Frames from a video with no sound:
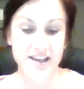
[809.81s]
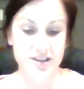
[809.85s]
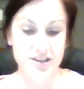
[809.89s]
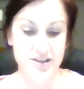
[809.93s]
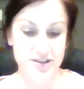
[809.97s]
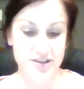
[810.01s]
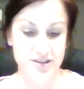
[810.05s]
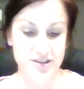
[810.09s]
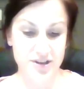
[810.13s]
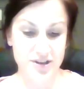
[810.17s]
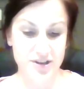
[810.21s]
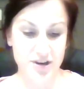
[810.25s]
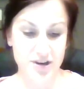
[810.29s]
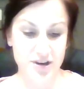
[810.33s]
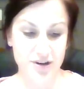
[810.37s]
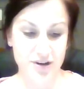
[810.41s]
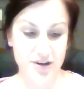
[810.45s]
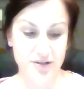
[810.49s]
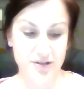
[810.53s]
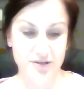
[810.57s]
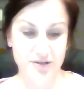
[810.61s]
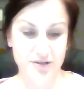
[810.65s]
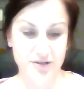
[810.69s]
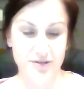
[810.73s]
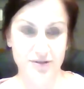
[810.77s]

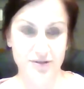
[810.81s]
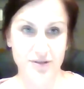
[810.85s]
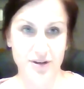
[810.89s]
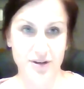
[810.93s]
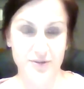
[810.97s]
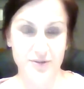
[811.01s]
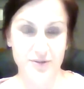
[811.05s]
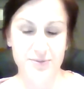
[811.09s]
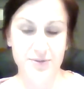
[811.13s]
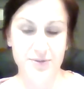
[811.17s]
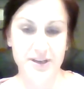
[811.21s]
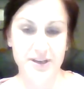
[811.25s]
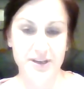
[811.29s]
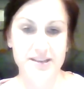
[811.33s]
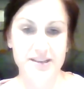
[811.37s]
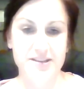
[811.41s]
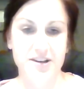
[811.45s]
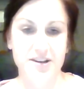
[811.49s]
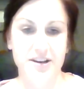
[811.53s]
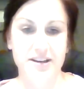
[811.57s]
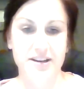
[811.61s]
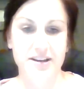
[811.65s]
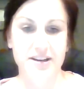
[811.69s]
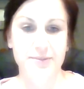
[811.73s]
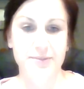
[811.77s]
So I was pretty
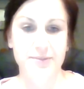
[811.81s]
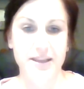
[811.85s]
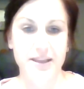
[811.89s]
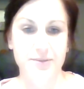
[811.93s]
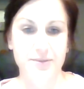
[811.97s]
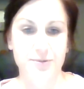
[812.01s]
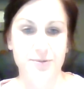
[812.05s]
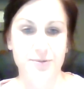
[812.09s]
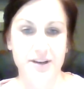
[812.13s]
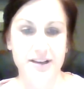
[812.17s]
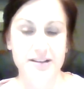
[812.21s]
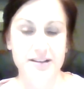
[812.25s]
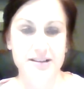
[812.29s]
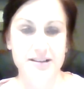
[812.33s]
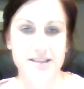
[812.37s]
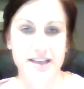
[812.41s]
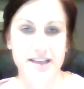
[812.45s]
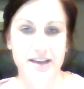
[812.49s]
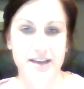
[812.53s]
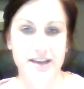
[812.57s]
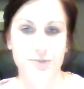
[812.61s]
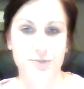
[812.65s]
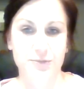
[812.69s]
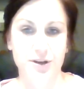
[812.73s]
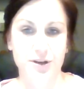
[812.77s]
excited about the product
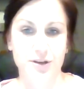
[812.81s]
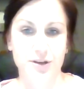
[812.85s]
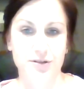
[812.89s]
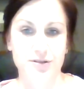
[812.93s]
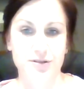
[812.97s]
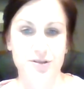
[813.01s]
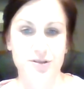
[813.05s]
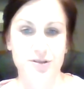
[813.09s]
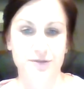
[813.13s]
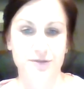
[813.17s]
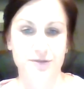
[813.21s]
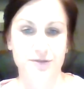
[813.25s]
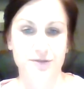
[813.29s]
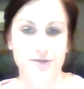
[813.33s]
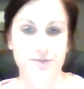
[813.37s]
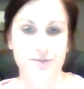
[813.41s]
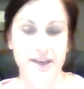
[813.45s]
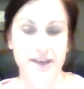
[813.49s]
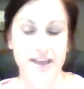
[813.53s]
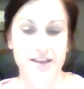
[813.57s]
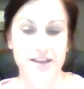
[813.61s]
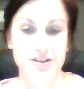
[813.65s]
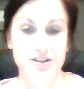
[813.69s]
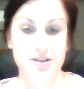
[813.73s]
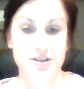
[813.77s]
and what it could do for
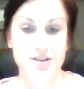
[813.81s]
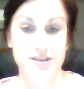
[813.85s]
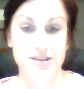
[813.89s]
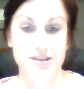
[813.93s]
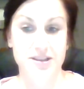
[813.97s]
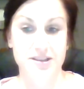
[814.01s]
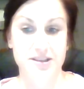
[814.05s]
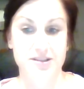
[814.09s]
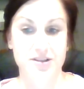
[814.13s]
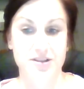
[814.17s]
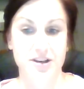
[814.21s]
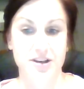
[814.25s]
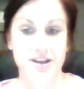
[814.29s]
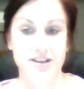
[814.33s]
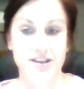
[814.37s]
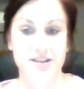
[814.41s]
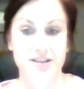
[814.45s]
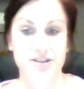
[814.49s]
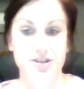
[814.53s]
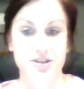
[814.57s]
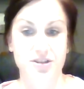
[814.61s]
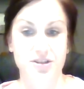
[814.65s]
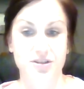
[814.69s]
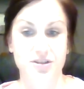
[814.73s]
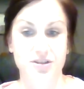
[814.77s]
me, and just excited
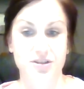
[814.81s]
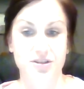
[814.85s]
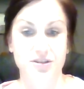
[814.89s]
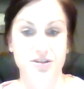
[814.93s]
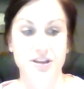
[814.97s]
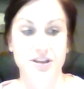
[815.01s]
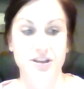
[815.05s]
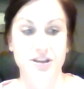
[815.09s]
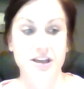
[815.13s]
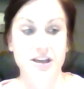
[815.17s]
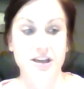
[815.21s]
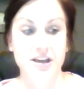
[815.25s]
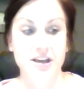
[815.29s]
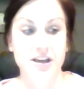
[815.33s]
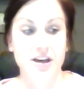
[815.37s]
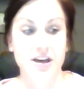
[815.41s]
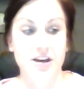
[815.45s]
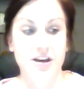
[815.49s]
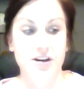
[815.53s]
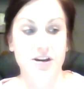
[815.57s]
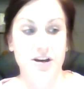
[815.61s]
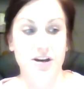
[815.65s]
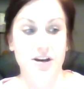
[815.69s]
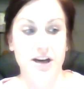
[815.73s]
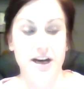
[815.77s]
to
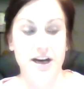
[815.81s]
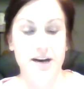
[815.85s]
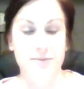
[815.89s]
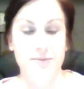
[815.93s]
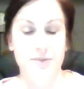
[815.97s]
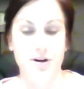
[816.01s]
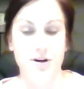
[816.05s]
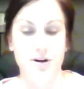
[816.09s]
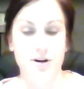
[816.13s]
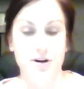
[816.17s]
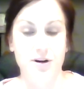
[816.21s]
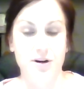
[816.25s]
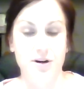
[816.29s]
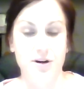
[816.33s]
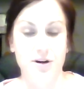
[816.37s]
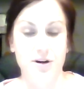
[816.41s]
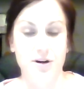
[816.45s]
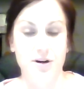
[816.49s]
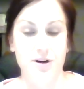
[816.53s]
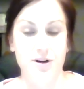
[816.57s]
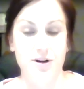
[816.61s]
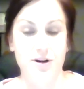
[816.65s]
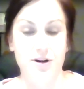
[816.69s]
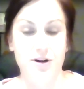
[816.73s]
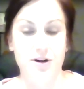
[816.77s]
ultimately
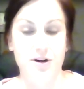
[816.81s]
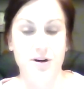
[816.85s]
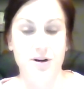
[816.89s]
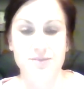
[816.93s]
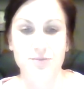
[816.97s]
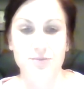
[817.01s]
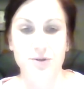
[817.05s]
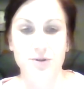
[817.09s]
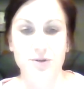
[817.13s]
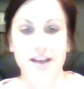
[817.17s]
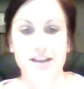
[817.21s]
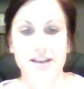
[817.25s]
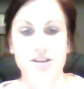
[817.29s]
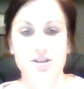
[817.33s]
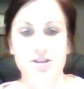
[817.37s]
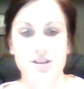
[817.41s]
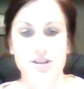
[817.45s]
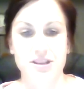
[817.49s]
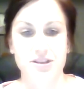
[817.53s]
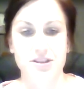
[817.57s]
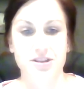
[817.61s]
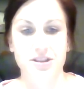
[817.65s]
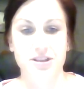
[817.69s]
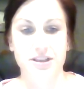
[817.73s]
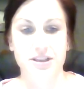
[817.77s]
get just more energy
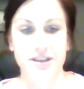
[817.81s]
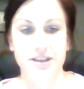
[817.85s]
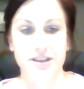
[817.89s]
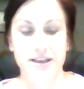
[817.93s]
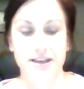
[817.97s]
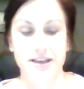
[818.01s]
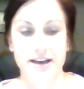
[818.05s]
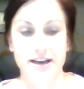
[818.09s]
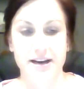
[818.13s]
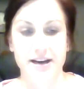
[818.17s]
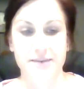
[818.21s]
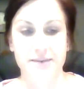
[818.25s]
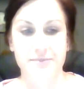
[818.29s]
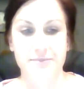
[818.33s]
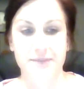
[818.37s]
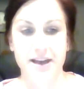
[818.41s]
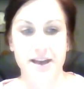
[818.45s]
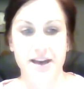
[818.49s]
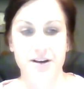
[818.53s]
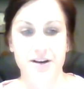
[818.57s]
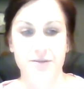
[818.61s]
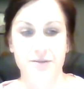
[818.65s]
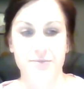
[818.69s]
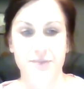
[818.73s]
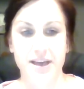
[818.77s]
to
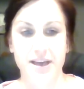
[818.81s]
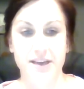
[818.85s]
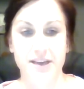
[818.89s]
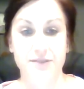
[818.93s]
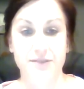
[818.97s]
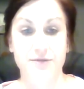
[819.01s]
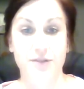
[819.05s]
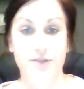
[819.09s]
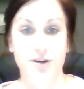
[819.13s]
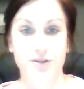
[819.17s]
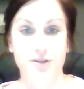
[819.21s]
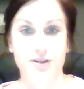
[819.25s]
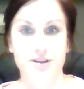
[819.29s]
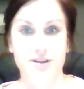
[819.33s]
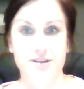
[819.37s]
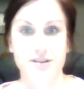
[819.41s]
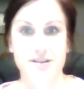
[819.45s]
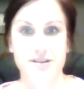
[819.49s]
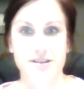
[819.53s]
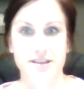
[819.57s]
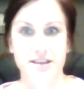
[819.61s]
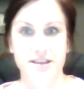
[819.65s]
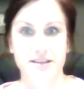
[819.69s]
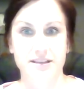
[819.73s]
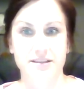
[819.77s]
help me
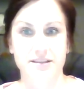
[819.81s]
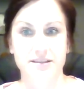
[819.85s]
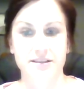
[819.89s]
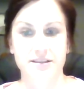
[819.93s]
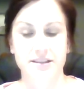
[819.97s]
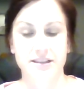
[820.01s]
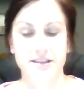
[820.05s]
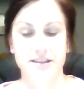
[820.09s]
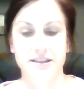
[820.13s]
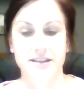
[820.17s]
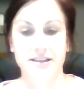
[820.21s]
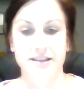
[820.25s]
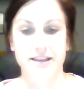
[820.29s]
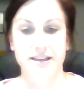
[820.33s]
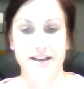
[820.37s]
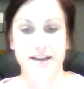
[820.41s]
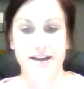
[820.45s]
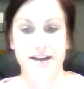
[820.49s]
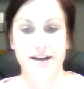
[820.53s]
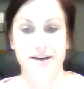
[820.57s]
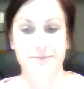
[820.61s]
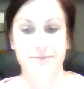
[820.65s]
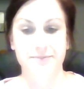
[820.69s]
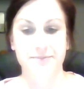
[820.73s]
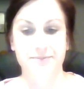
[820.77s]
focus and
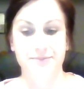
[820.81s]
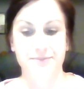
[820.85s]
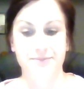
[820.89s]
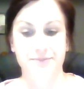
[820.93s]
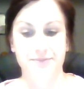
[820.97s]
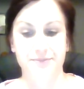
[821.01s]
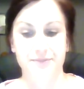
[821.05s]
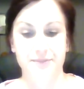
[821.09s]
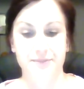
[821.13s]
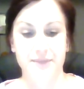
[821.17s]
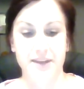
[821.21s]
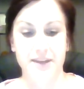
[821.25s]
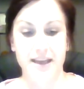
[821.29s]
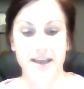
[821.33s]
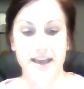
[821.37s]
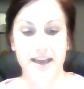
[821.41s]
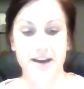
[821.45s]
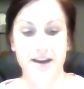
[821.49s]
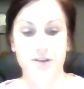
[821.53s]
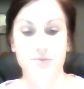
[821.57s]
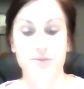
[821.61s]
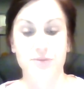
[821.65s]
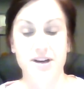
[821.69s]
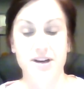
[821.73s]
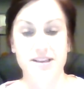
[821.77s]

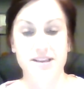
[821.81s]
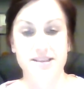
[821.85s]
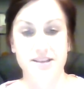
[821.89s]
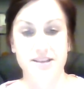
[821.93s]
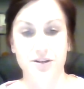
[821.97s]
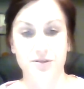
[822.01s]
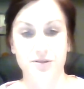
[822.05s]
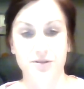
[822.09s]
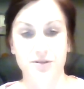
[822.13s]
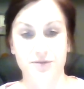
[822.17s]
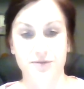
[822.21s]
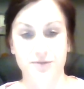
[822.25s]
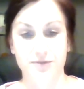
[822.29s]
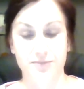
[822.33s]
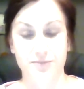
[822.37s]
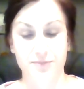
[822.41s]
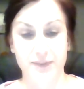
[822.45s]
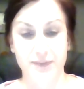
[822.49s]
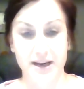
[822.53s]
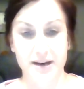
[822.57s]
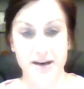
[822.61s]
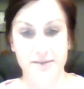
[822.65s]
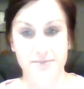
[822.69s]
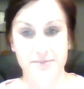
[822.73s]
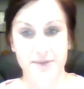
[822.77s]
help myself,
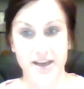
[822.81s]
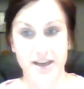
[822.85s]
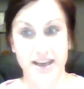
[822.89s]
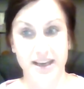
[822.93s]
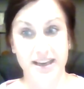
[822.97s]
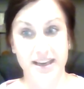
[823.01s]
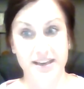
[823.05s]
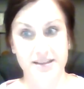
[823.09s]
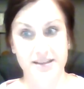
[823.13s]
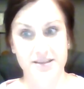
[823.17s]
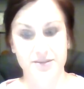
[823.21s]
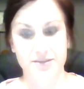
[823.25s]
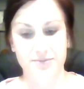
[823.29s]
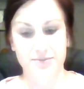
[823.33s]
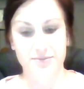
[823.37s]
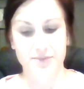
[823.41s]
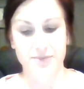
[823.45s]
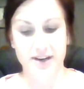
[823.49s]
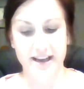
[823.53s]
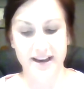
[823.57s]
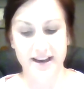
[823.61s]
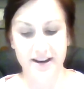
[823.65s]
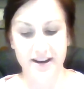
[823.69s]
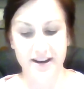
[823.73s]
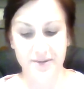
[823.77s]
my kids and
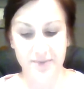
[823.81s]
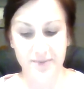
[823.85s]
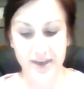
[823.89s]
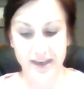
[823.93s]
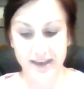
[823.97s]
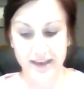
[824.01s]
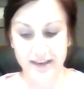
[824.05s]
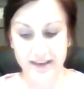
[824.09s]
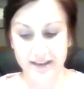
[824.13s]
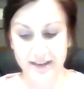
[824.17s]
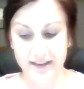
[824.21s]
my hubby.